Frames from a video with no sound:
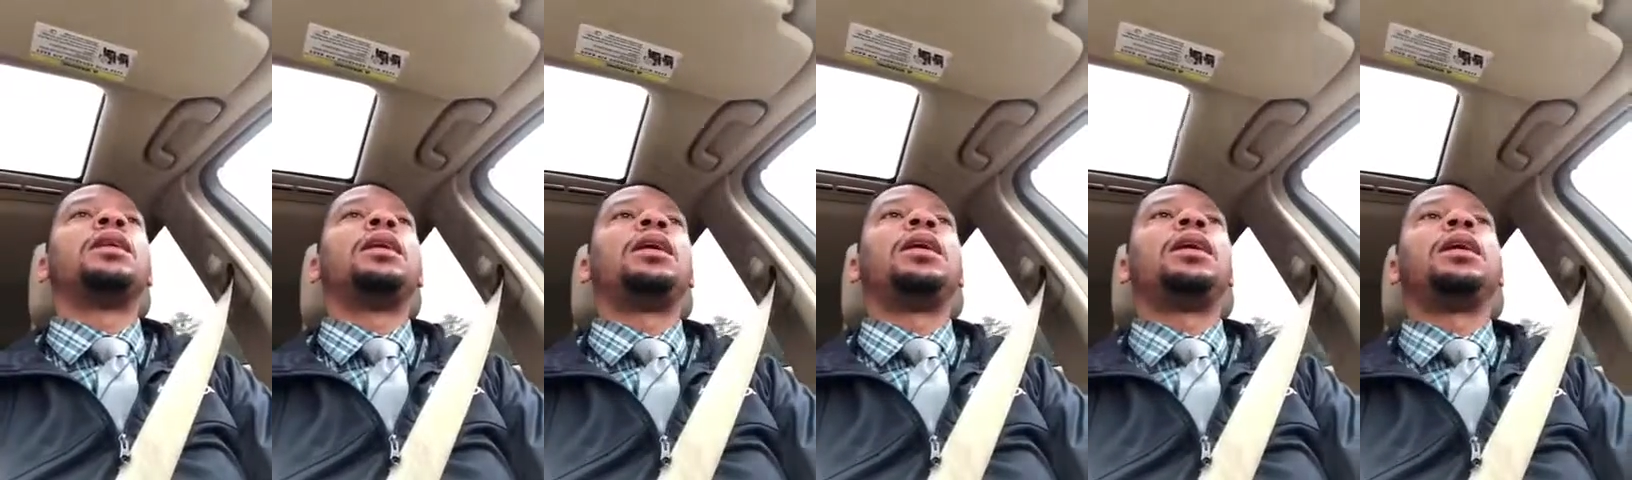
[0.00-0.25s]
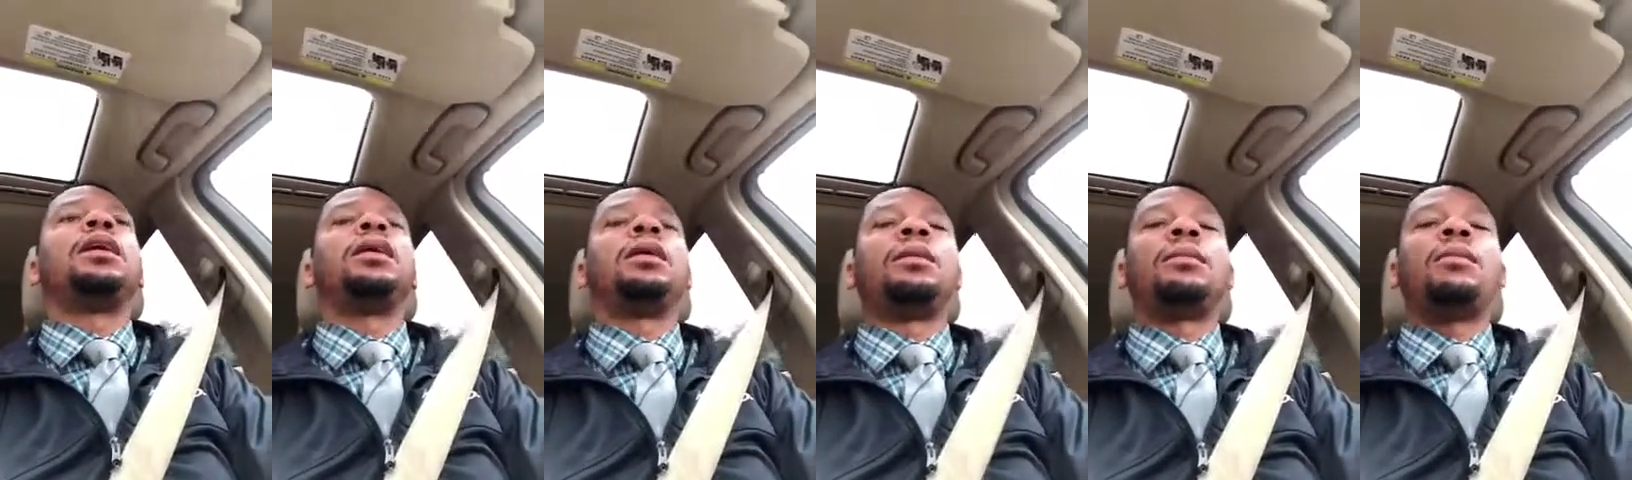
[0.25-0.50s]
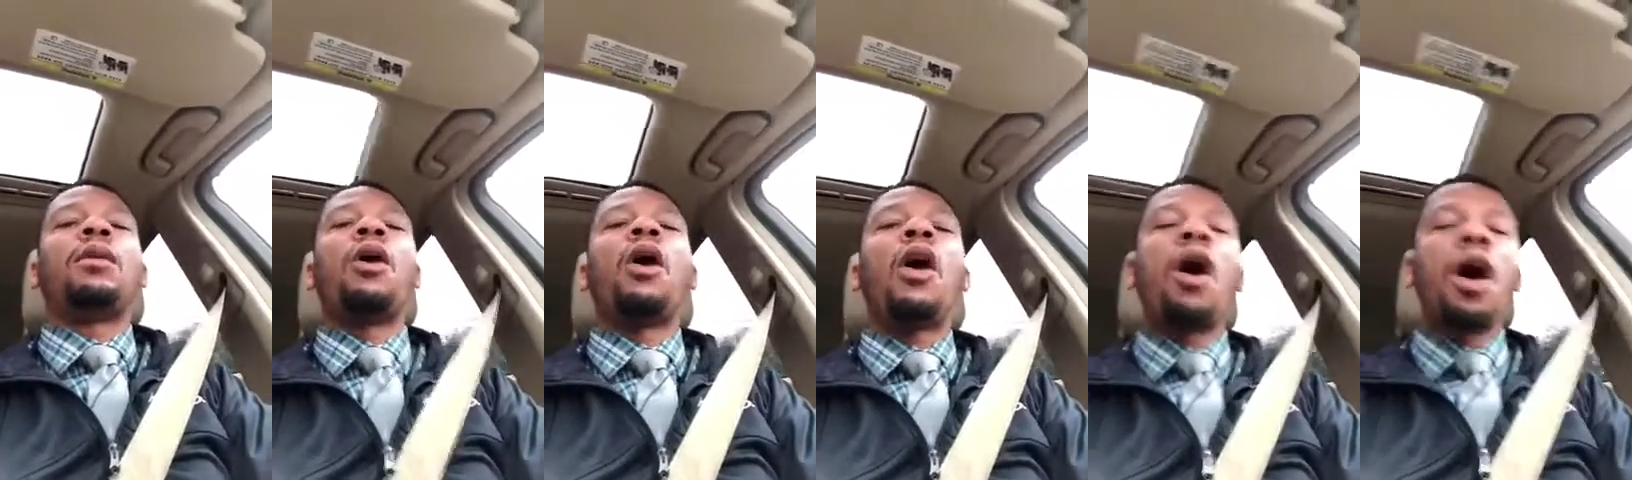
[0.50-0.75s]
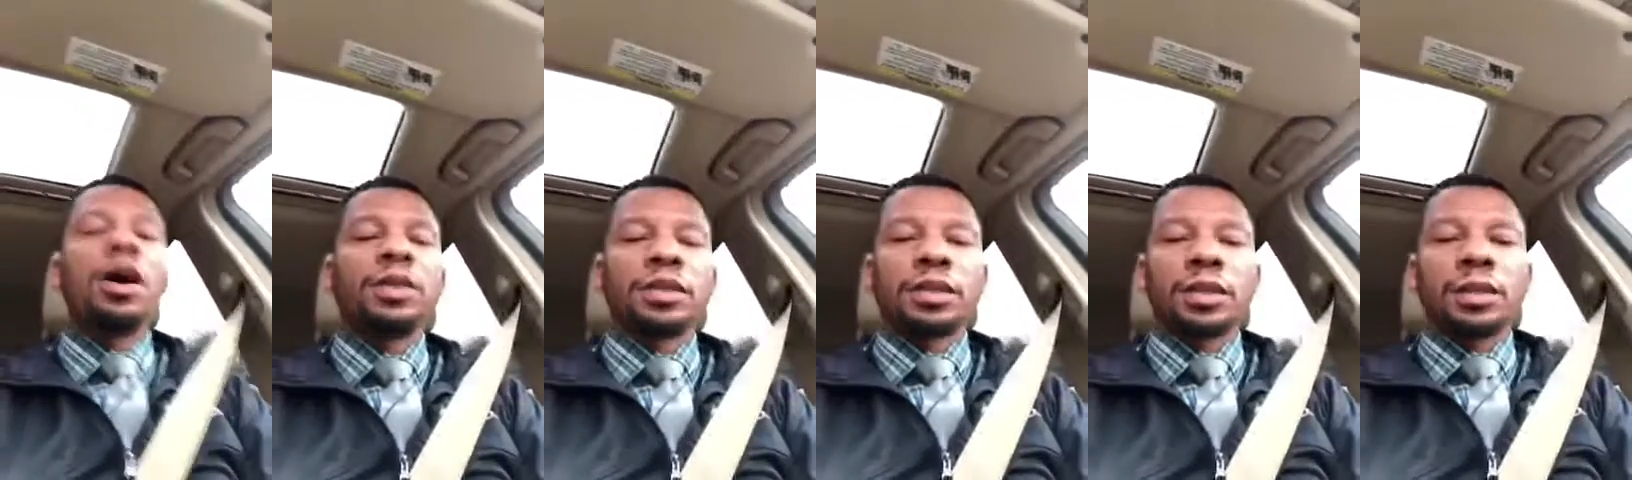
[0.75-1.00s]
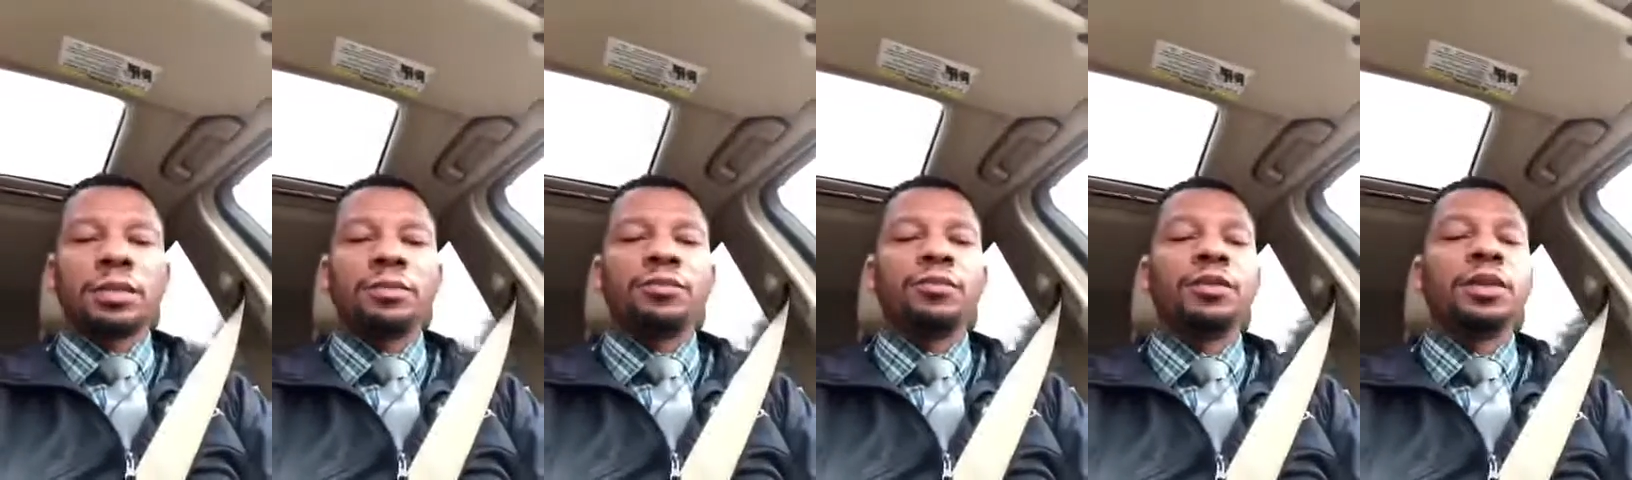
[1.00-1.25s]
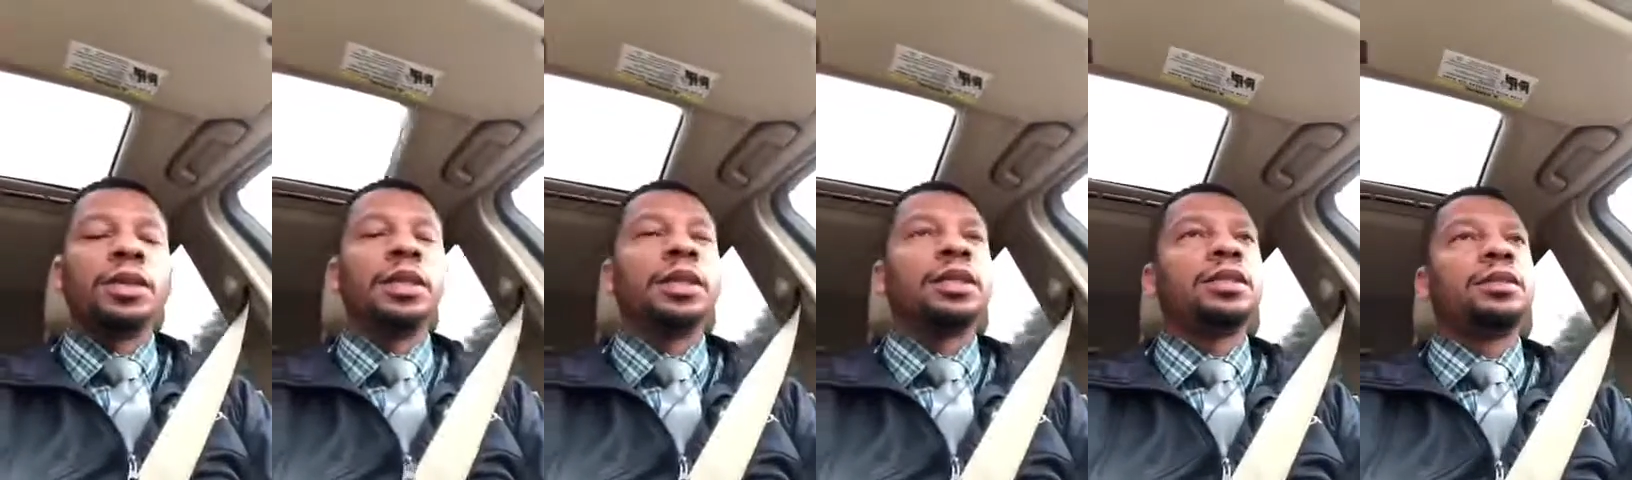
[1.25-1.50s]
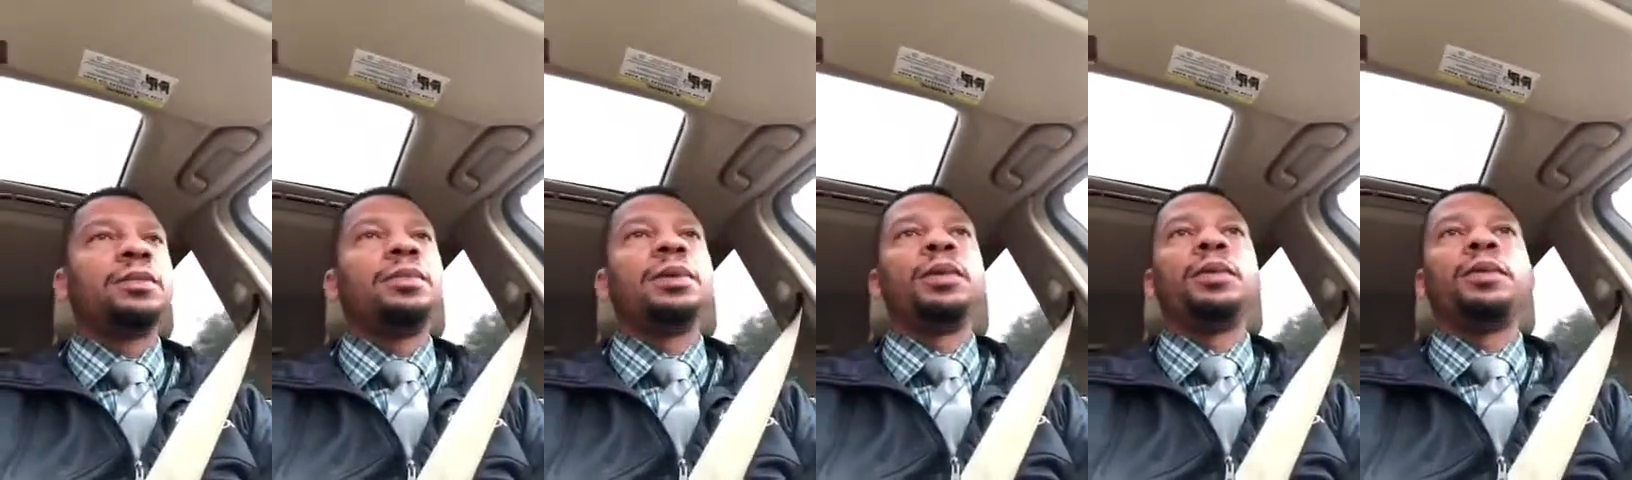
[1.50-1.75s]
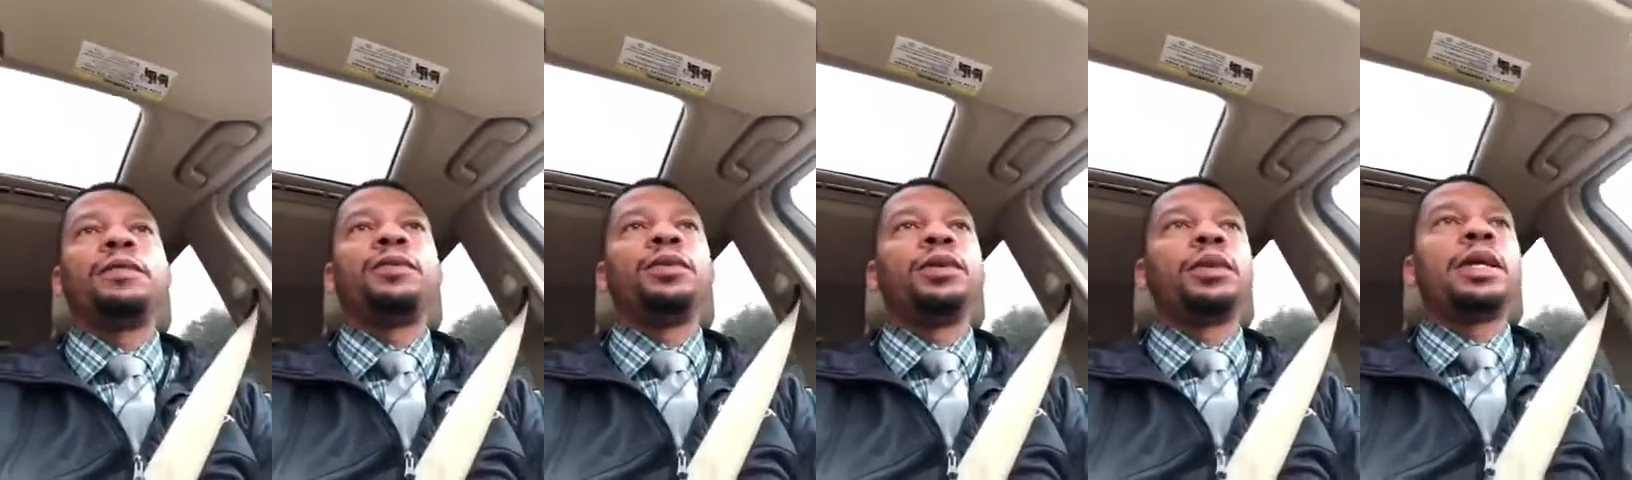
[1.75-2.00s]
awesome, really, to
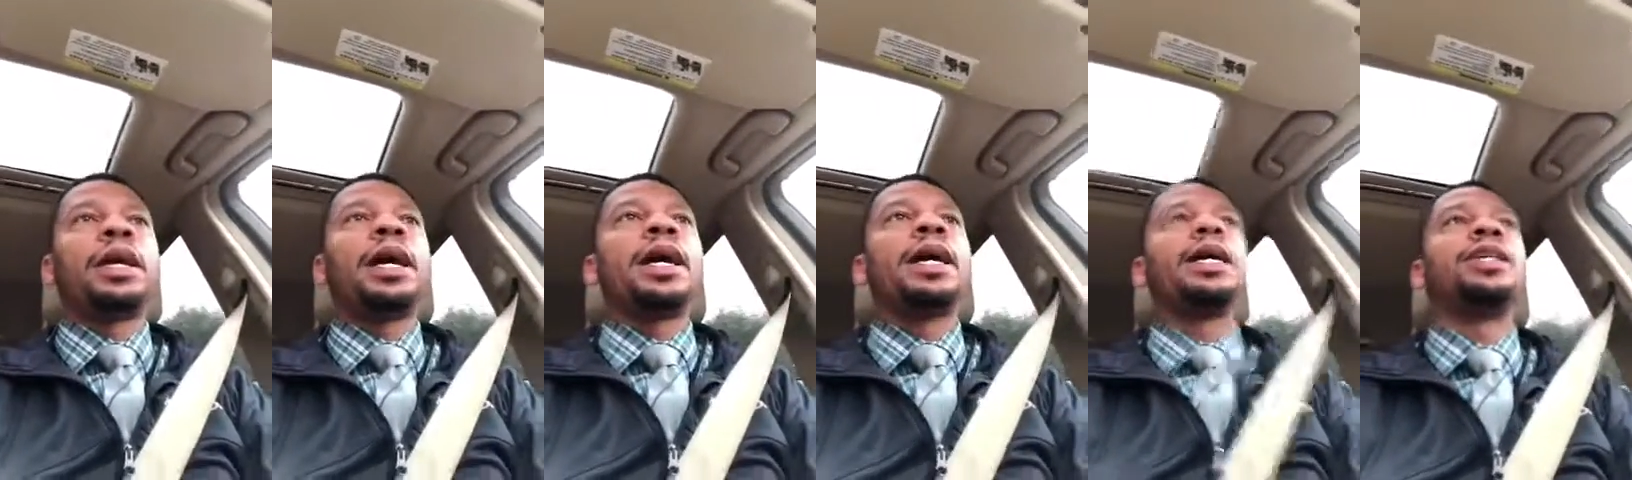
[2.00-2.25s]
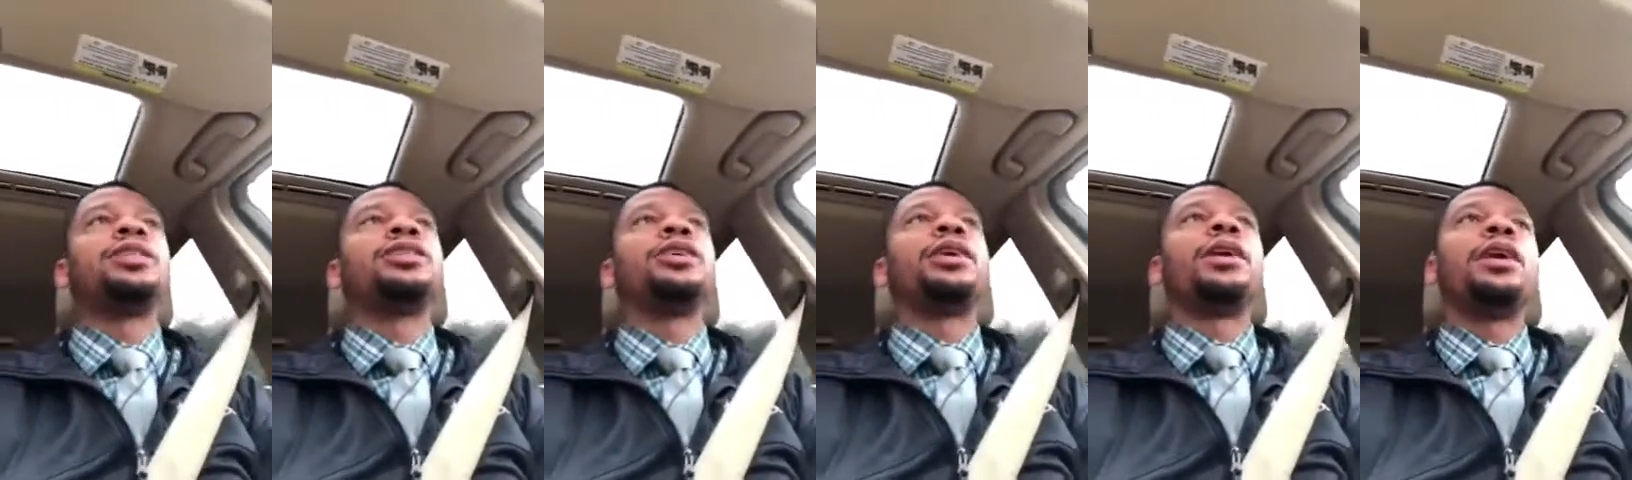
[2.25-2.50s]
be with you guys.